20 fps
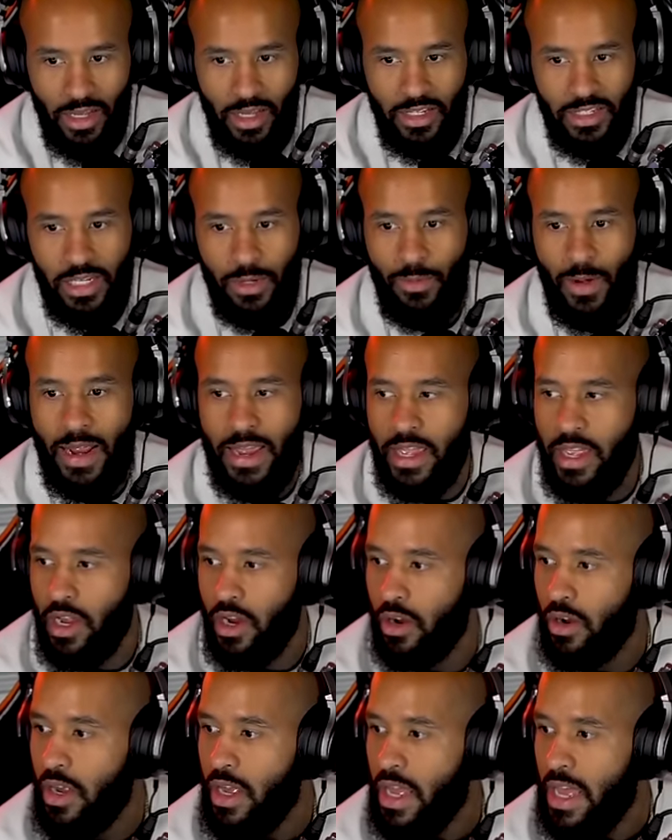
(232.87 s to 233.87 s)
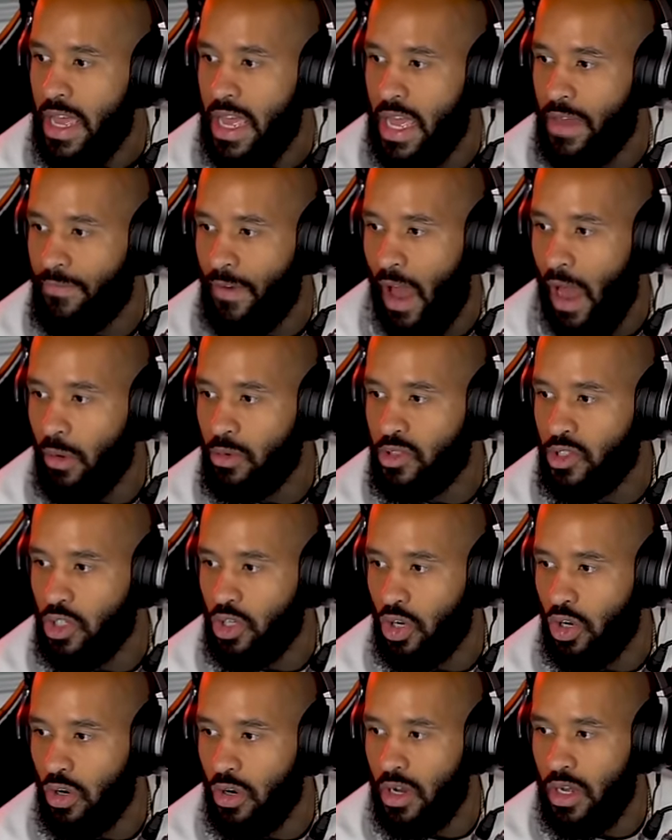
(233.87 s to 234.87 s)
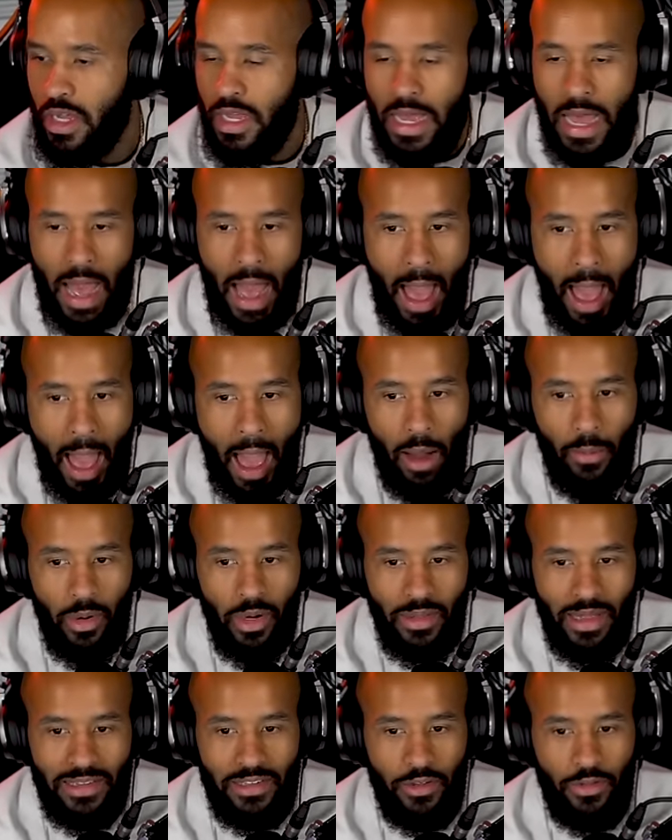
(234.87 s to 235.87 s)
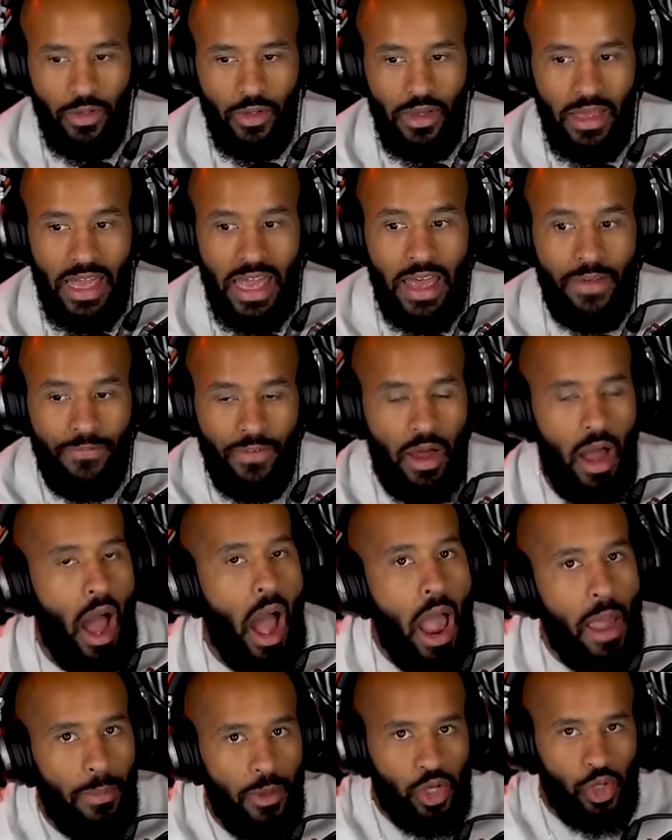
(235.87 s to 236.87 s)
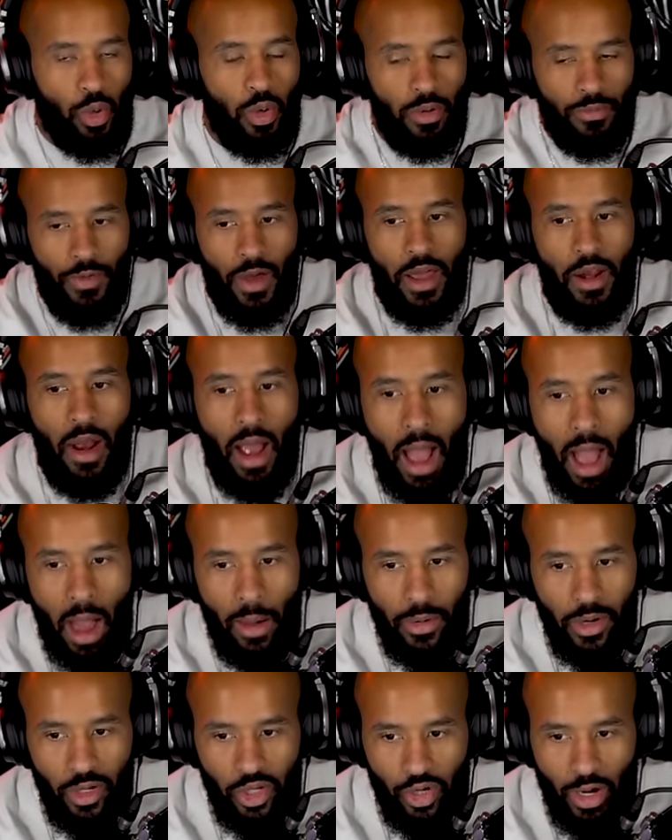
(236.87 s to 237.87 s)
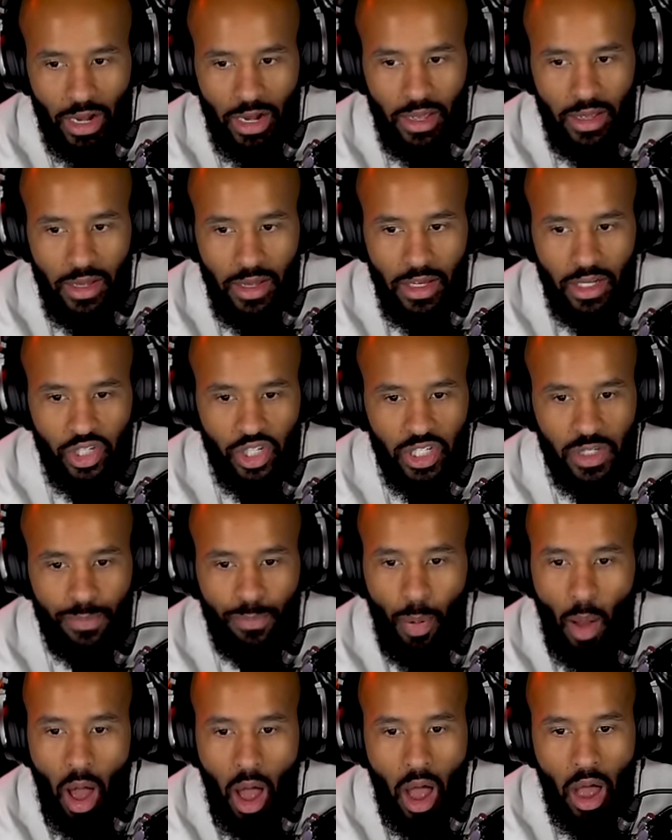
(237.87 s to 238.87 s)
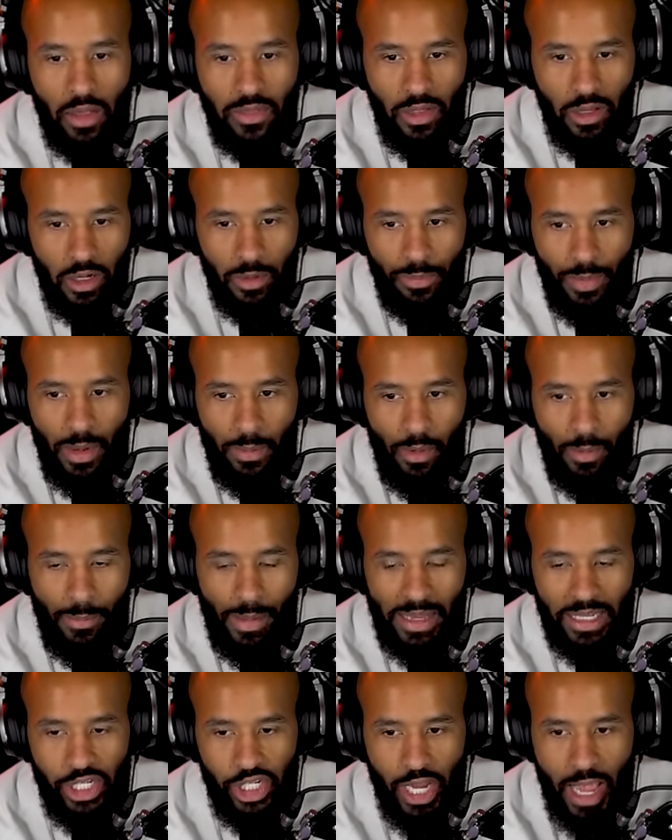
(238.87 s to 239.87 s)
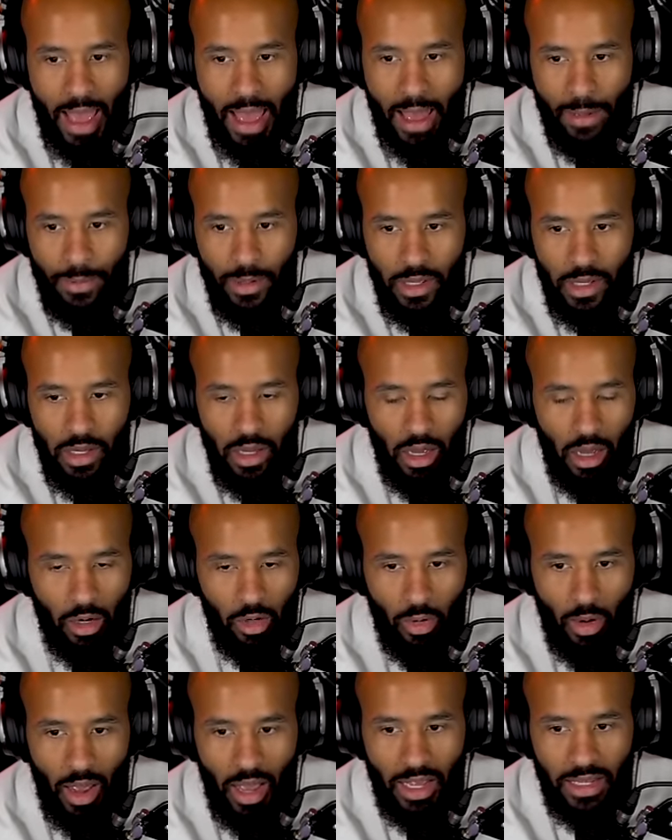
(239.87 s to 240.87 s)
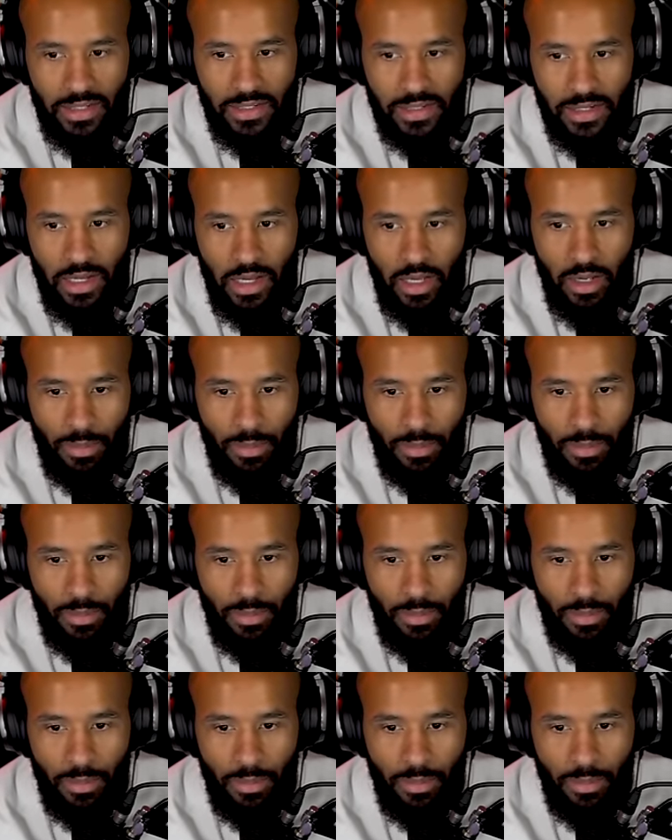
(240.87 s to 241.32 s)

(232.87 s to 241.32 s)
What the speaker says: See, right here, if I was Takeru, I would have liked to, if I'm the shorter fighter, I would have tried to just paw a little bit with my jab across.